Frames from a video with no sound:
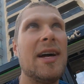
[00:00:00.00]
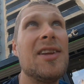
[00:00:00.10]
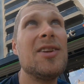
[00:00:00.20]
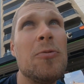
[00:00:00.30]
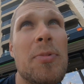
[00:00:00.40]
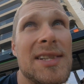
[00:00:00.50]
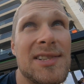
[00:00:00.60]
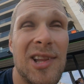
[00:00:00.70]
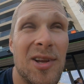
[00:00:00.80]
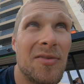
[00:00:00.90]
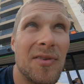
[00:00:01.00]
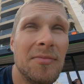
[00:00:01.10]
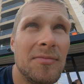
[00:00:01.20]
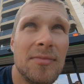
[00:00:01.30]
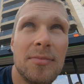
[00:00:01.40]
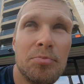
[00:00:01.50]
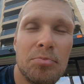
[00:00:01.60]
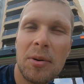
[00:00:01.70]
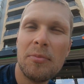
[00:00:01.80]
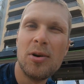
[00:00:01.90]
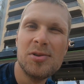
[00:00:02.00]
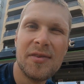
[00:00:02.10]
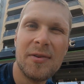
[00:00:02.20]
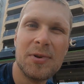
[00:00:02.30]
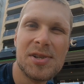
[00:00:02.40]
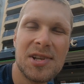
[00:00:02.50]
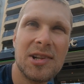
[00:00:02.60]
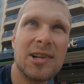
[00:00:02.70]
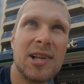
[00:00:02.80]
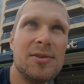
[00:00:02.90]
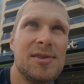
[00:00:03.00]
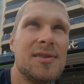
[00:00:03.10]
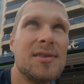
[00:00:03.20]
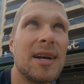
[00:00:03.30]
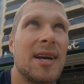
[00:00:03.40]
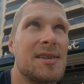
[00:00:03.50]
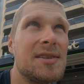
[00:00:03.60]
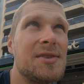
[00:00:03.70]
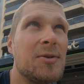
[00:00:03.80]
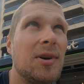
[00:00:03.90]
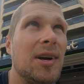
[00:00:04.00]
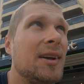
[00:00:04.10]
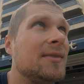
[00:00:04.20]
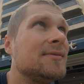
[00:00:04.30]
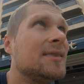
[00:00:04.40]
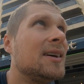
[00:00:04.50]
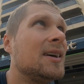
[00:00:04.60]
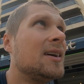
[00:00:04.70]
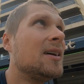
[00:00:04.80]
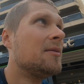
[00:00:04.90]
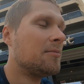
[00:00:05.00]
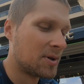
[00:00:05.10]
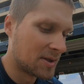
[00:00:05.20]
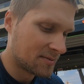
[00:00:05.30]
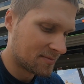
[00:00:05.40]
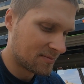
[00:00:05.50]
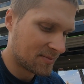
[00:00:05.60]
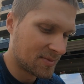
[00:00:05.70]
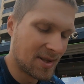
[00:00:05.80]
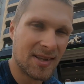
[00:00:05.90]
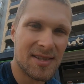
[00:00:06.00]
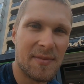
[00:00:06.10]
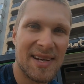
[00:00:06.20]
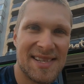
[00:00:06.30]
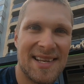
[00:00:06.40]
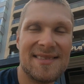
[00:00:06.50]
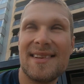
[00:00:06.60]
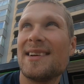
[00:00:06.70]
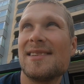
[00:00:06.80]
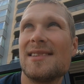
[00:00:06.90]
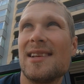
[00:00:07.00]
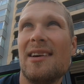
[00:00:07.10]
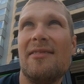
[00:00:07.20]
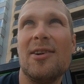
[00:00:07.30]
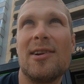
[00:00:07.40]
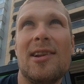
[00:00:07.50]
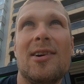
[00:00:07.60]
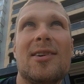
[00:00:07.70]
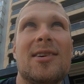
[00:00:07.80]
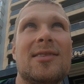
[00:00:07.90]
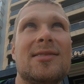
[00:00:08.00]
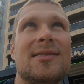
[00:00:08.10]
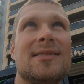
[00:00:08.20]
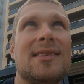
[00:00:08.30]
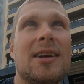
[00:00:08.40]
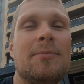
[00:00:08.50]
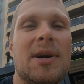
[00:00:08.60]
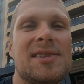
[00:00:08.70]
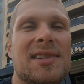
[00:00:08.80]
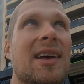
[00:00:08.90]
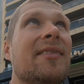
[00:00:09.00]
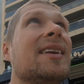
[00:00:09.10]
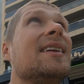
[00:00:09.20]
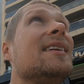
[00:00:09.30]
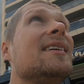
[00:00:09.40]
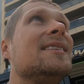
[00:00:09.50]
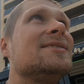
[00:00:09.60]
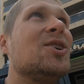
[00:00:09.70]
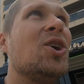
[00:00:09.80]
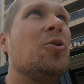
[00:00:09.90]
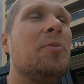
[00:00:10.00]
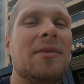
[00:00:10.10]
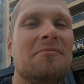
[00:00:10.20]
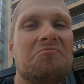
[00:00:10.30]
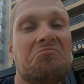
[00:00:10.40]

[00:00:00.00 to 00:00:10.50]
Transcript: I did go past a lot of them, but most of them were still closed because it's too early. But it doesn't make sense because it's 11 o'clock, like past 11 and it's not open.